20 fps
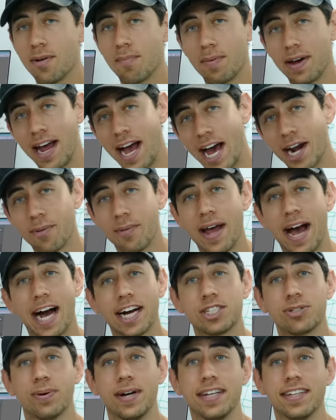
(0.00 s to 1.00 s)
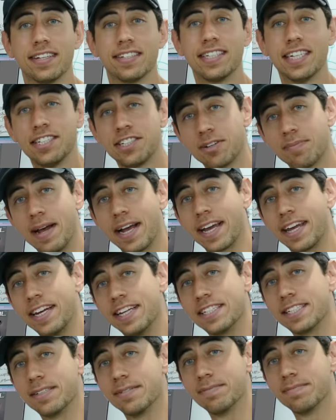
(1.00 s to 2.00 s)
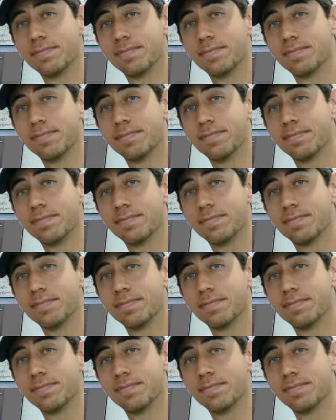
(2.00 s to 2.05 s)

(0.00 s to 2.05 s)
But how do we actuate the scissor mechanism?